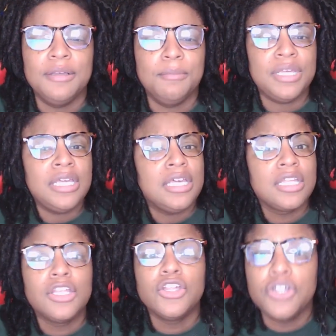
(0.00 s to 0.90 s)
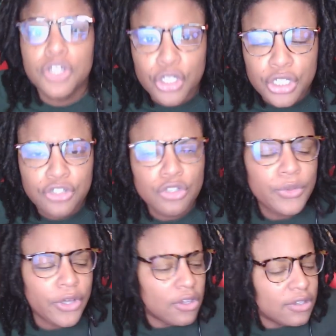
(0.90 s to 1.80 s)
being good,
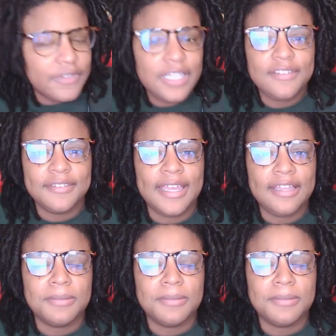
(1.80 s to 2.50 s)
doing all of these things